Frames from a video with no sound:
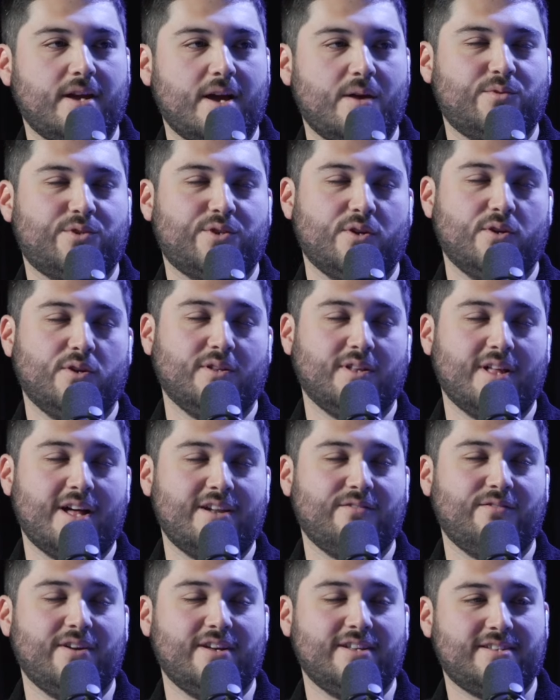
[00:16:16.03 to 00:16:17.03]
I'm sure a lot
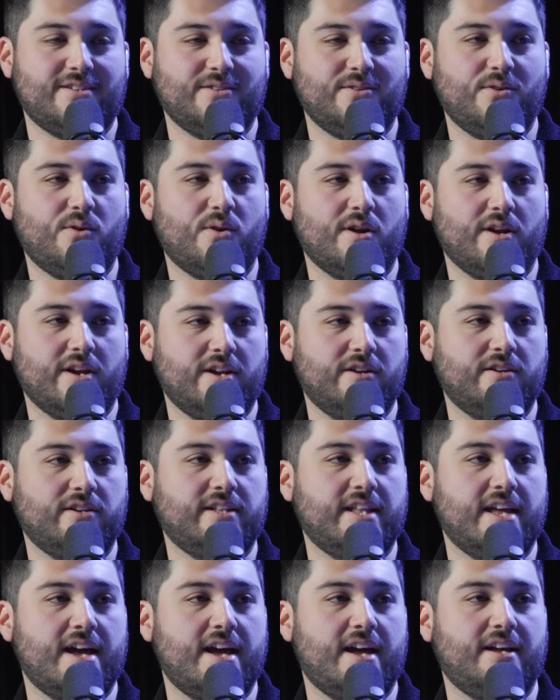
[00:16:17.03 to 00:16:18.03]
of us who are hearing
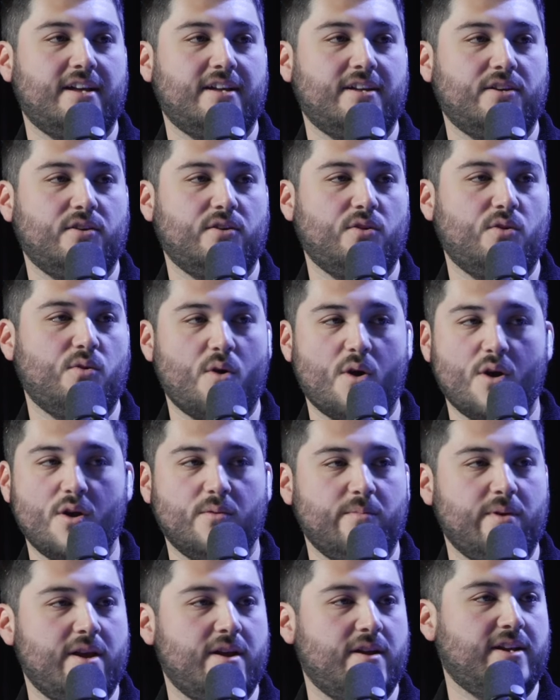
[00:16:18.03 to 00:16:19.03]
that who aren't
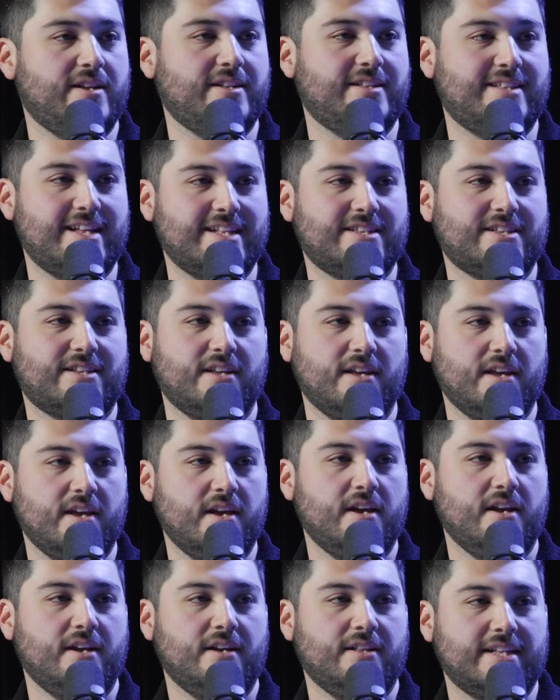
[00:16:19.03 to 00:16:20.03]
married, that's
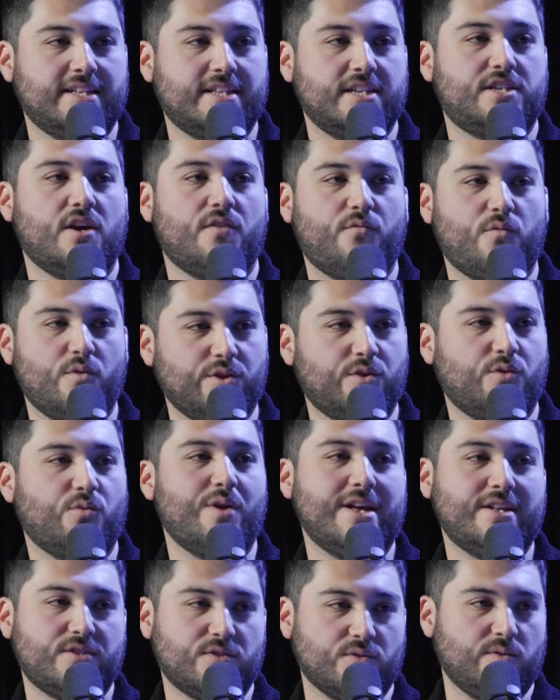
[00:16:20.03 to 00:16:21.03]
that's a tough one to
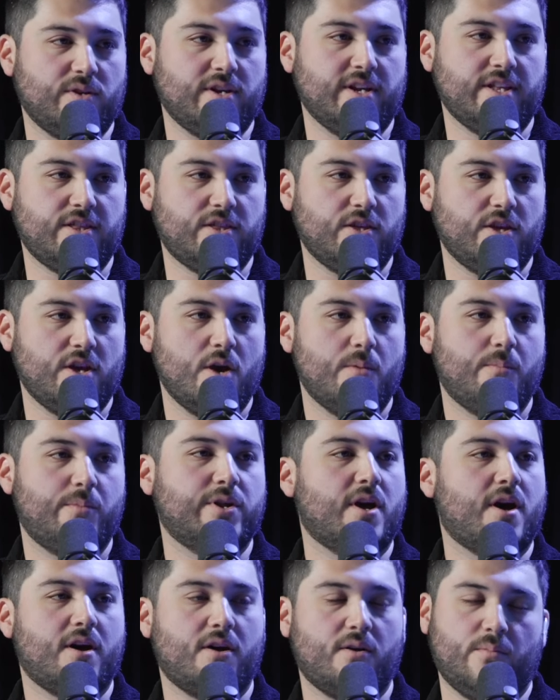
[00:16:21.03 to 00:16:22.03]
wrestle with. Yeah.
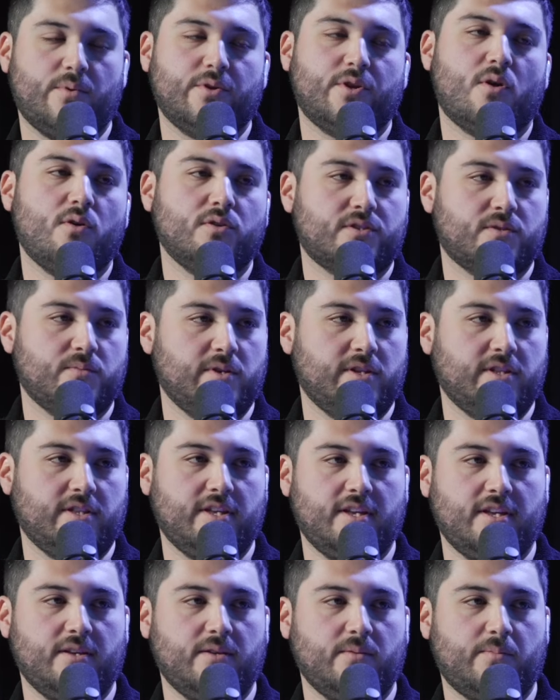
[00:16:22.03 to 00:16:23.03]
But but
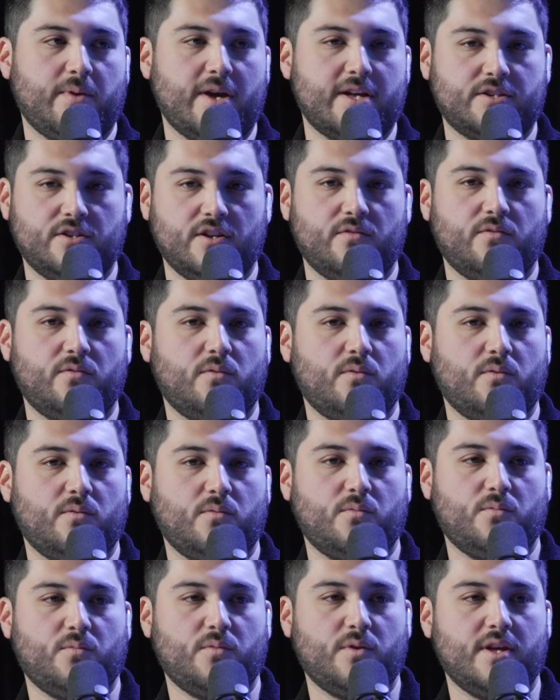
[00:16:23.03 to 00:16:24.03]
ultimately, Pastor Jeff,
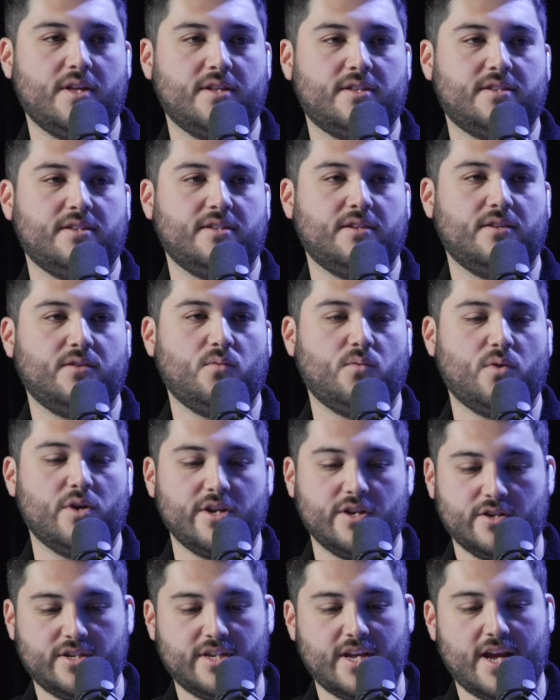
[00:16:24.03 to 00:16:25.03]
it's what
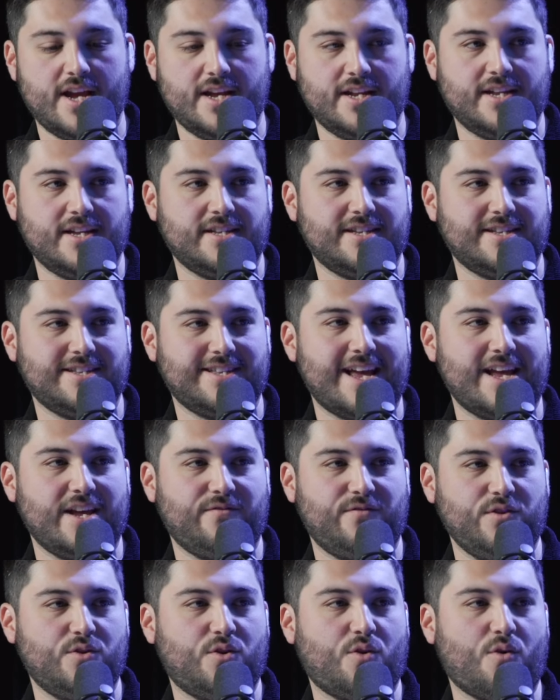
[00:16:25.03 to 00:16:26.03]
you're saying is is that
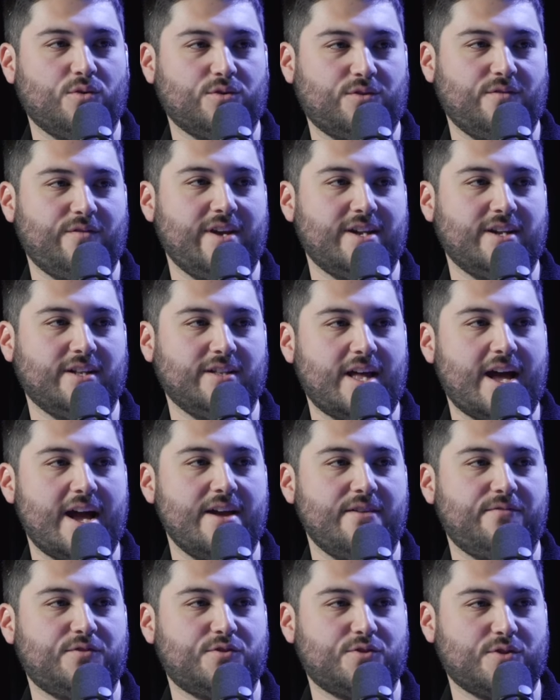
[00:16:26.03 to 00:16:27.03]
if you cultivate a
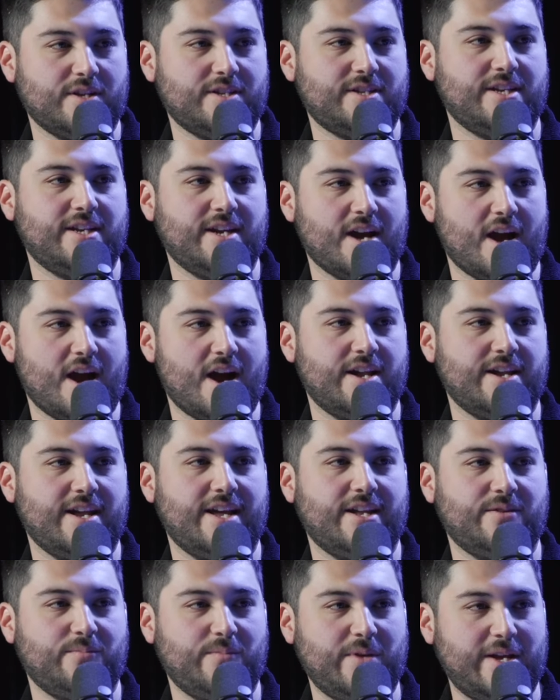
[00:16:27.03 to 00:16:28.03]
life trusting God
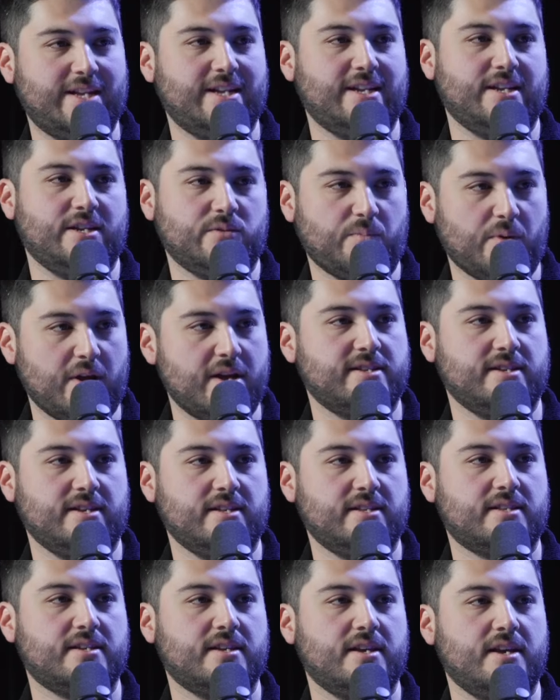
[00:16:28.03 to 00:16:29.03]
and being in His
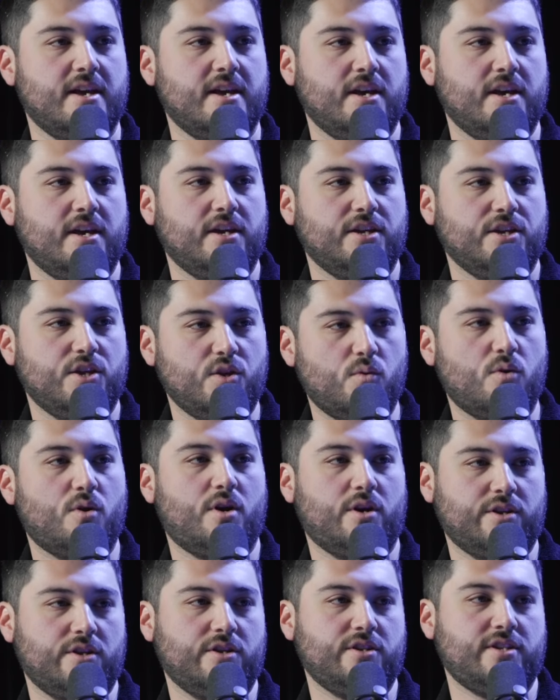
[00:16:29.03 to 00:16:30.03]
presence, you will
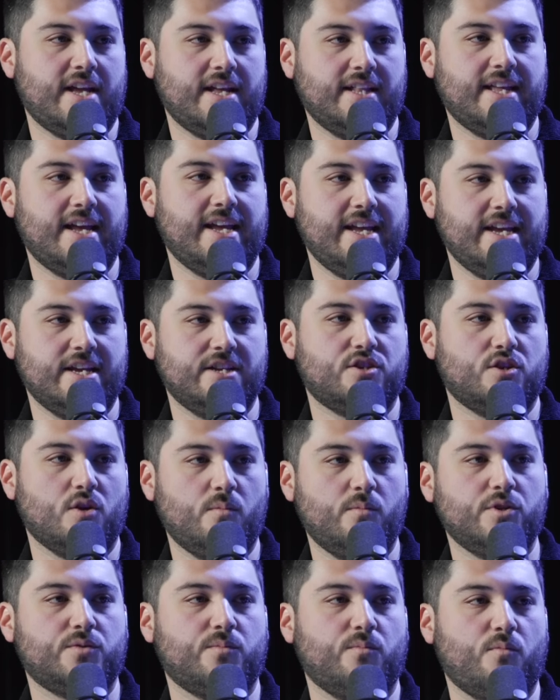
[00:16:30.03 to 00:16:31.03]
understand that He has so
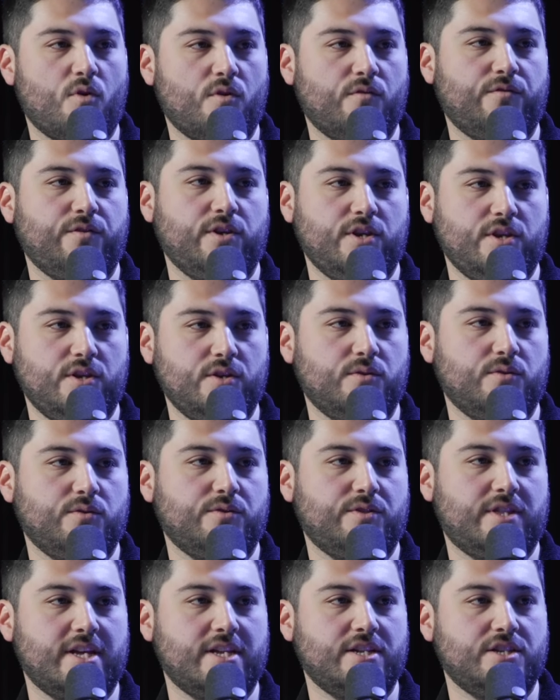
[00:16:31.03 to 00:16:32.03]
much more for you
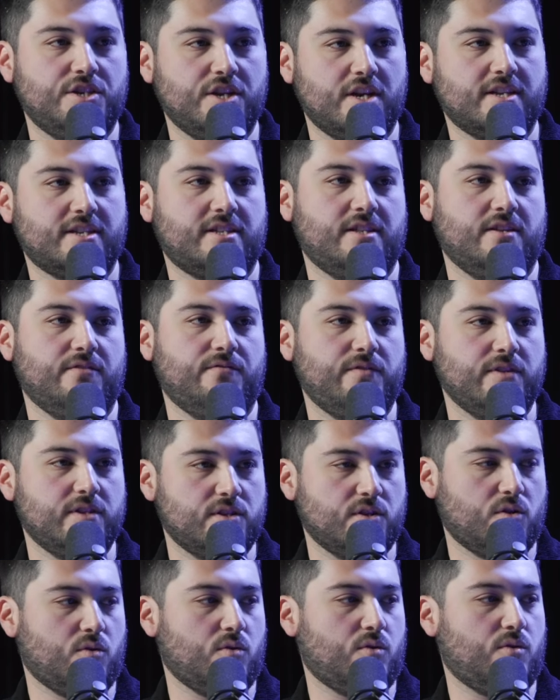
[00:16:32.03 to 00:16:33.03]
than just the
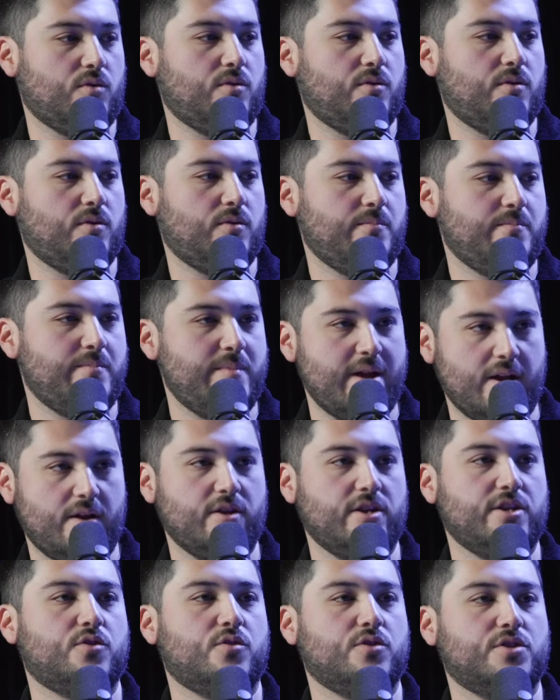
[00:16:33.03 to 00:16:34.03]
physical
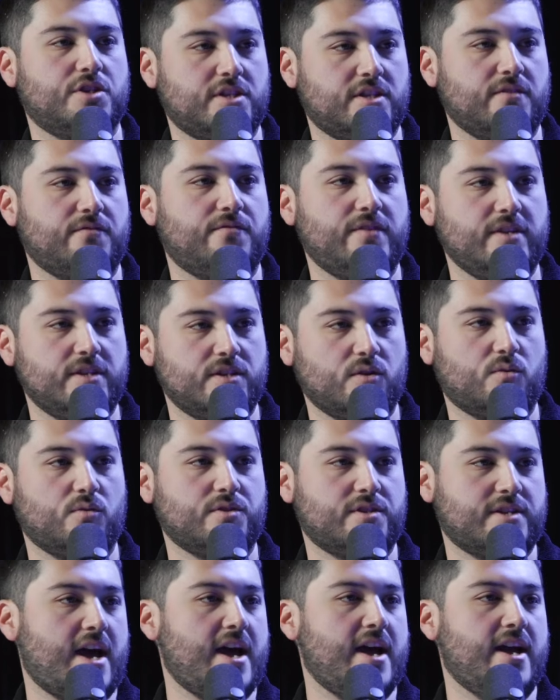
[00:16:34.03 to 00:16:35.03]
marriage or just the physical
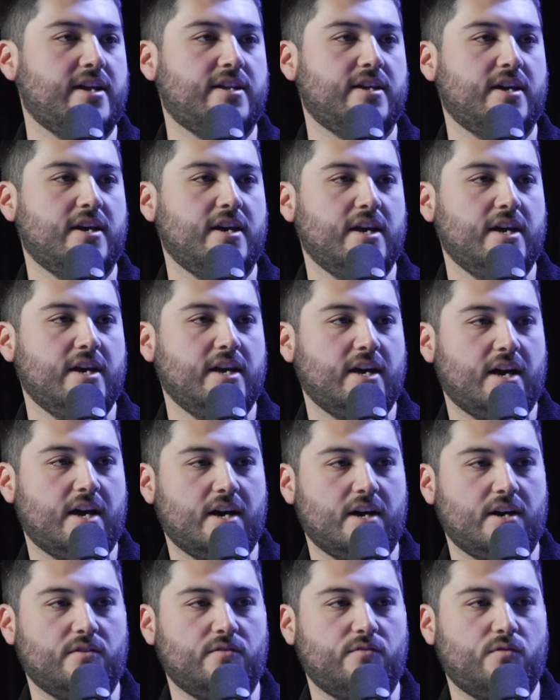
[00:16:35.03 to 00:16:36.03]
side
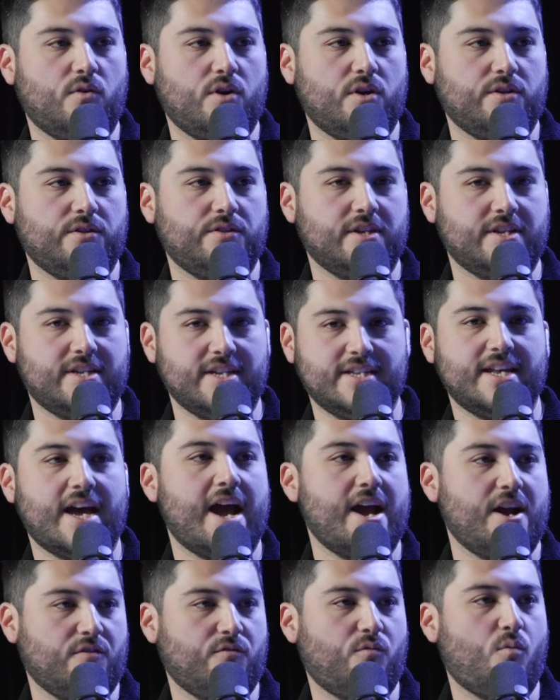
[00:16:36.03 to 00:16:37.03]
of the
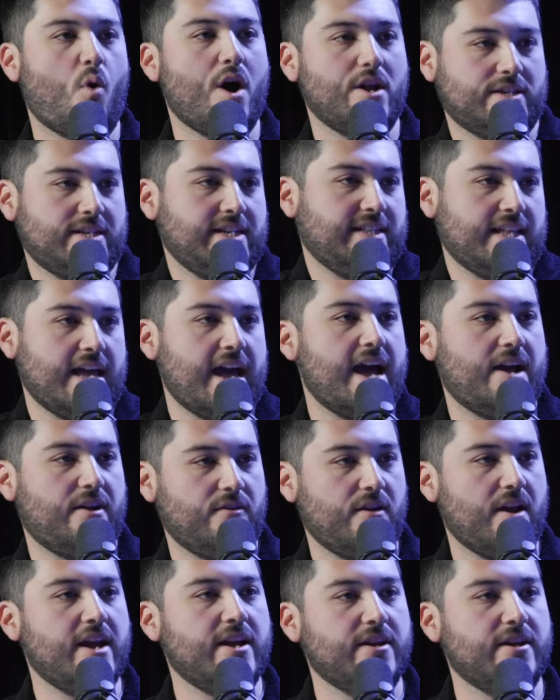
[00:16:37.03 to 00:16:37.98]
desire of mm, wanting yeah that, which is right?